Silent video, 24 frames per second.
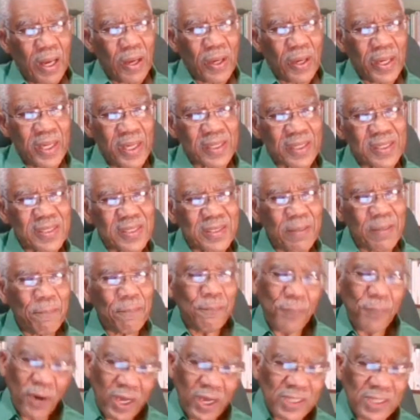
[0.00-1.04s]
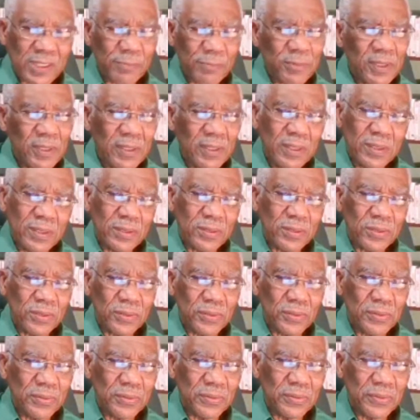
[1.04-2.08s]
It is impossible
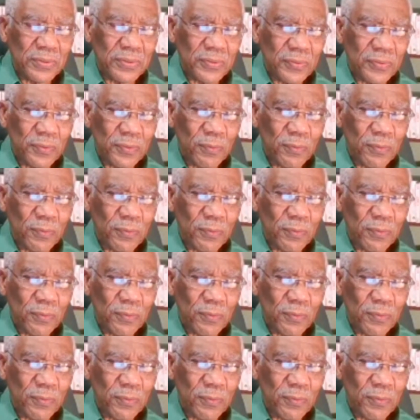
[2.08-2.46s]
to